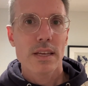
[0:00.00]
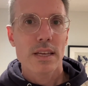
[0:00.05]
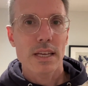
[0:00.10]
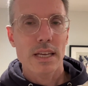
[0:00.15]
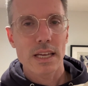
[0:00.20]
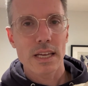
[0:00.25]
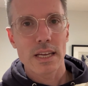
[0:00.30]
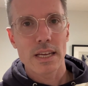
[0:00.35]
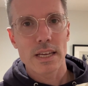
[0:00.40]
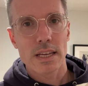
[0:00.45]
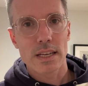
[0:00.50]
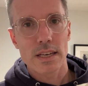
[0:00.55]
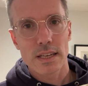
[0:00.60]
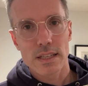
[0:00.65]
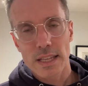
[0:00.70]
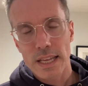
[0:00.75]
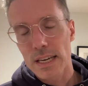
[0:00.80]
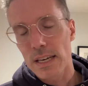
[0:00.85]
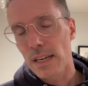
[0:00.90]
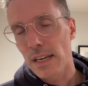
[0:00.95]
in
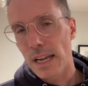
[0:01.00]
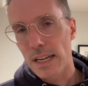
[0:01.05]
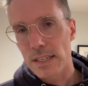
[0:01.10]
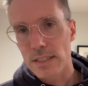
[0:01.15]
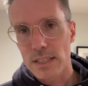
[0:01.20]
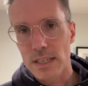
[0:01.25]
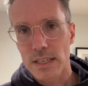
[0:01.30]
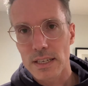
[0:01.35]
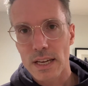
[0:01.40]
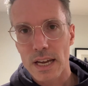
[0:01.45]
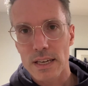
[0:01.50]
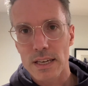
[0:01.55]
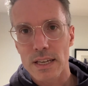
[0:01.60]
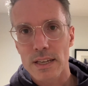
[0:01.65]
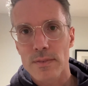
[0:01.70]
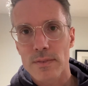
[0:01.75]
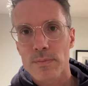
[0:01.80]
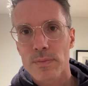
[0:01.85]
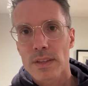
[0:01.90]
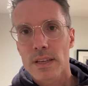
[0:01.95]
late in
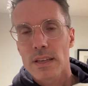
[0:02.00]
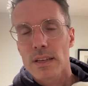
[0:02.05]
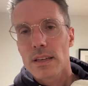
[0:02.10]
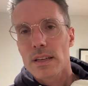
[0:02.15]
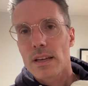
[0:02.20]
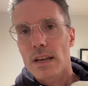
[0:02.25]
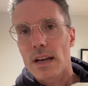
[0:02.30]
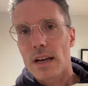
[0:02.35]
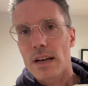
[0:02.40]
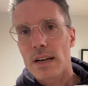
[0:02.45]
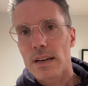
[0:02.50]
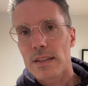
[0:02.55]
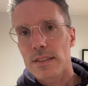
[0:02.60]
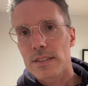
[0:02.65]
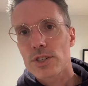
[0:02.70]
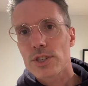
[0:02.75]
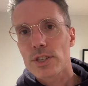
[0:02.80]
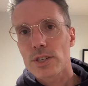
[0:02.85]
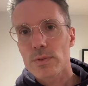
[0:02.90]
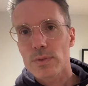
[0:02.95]
1990. Uh,
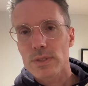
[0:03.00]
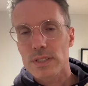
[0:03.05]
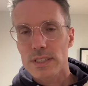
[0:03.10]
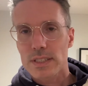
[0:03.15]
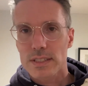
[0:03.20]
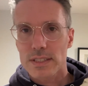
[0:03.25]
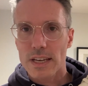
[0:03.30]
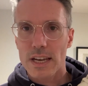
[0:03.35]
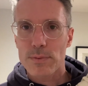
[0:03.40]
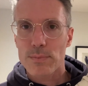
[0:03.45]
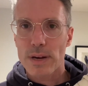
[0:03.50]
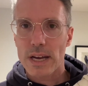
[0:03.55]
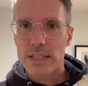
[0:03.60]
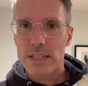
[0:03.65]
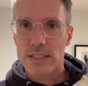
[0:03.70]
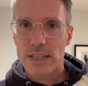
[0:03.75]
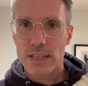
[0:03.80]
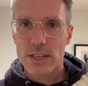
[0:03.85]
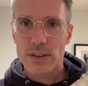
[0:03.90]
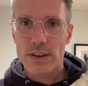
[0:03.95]
shoe was designed by
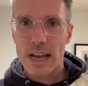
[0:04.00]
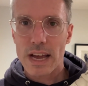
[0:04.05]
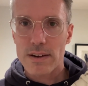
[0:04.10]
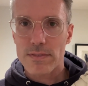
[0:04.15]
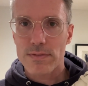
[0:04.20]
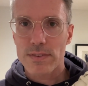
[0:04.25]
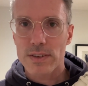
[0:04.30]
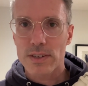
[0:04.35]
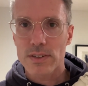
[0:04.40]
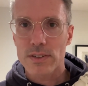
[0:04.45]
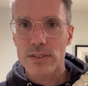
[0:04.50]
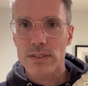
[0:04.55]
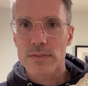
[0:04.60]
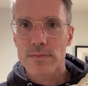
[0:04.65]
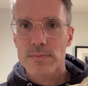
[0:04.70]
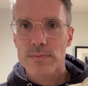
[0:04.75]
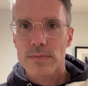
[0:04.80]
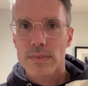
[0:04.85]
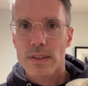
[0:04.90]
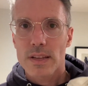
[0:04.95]
Tinker Hatfield,
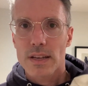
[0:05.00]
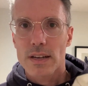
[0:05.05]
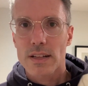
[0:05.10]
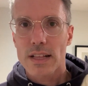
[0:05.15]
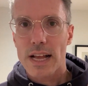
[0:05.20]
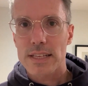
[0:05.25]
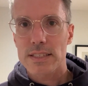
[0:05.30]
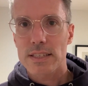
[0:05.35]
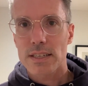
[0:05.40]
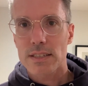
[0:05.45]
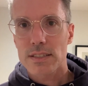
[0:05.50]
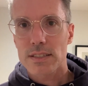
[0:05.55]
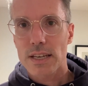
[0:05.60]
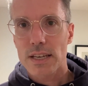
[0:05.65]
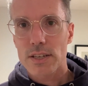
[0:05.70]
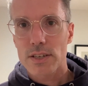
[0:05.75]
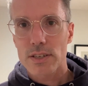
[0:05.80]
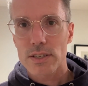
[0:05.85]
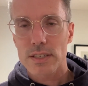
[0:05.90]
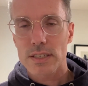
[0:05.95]
classic
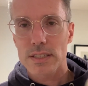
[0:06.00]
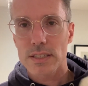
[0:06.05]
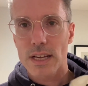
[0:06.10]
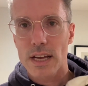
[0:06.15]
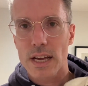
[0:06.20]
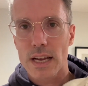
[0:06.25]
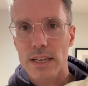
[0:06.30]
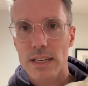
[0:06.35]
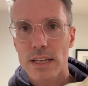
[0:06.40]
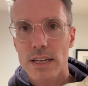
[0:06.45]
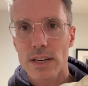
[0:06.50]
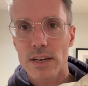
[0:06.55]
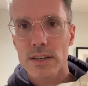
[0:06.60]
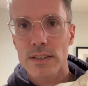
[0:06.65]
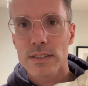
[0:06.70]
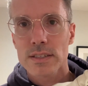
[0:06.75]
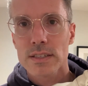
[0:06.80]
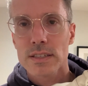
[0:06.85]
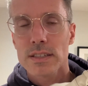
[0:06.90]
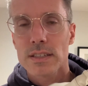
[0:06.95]
Tinker design
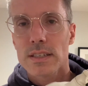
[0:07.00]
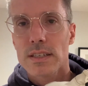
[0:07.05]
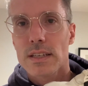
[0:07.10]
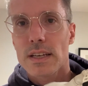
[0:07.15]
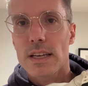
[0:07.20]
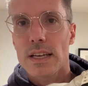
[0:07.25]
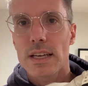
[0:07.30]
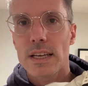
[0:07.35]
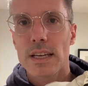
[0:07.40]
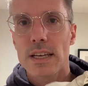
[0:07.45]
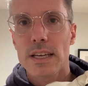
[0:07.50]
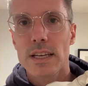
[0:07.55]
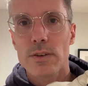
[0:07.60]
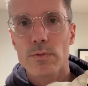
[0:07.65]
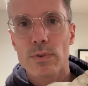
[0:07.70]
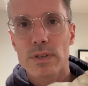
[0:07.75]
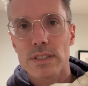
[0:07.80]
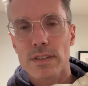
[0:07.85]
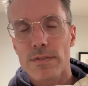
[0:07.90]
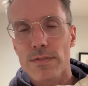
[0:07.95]
here. It
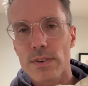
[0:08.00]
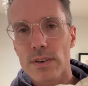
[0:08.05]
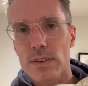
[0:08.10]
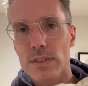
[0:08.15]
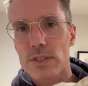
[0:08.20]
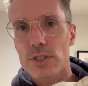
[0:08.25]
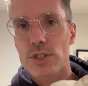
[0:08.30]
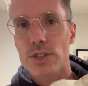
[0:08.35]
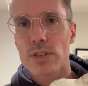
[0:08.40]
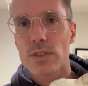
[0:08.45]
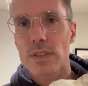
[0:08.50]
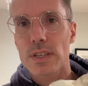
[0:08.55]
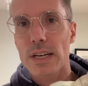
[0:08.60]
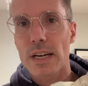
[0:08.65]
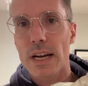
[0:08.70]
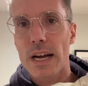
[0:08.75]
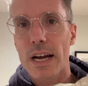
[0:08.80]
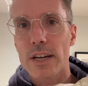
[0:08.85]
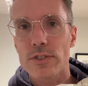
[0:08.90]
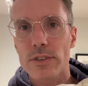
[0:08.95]
was the first shoe that
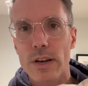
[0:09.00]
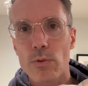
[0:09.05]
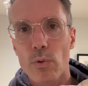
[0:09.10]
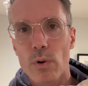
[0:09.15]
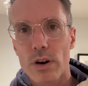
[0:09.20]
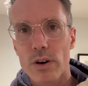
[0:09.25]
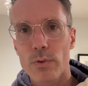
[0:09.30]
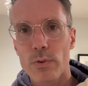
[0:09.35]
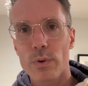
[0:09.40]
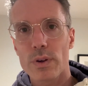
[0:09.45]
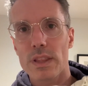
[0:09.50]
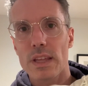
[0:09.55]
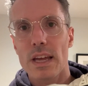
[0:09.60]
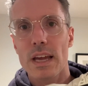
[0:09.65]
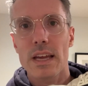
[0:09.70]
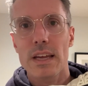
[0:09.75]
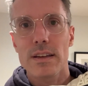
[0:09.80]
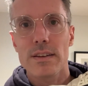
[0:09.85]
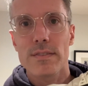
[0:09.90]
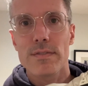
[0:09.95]
Andre wore with
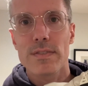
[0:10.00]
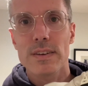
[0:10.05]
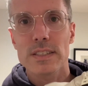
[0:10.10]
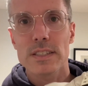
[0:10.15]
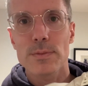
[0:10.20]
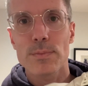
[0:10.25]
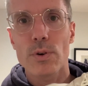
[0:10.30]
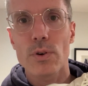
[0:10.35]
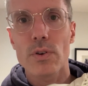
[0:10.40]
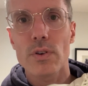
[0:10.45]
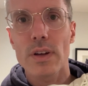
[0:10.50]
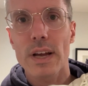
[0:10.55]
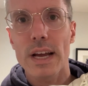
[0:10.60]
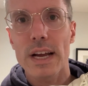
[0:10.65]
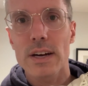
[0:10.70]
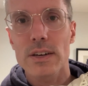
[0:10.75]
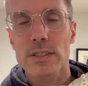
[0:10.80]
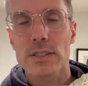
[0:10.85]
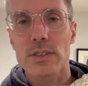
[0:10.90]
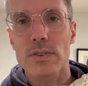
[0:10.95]
a visible
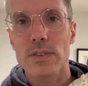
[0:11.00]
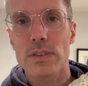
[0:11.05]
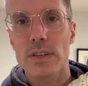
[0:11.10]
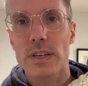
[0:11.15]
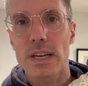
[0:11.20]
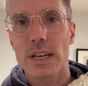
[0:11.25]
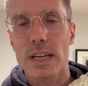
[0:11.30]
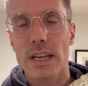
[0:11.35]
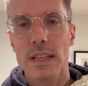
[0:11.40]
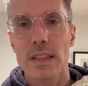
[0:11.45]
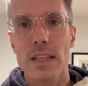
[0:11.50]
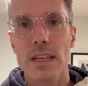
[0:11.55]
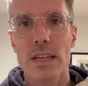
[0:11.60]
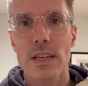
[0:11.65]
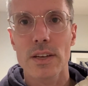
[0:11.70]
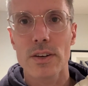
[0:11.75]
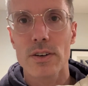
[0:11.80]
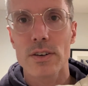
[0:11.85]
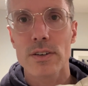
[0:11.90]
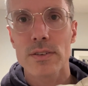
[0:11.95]
air sole unit in the
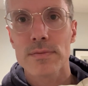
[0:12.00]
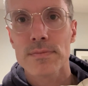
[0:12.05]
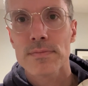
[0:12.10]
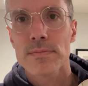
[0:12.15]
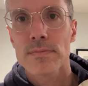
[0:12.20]
heel.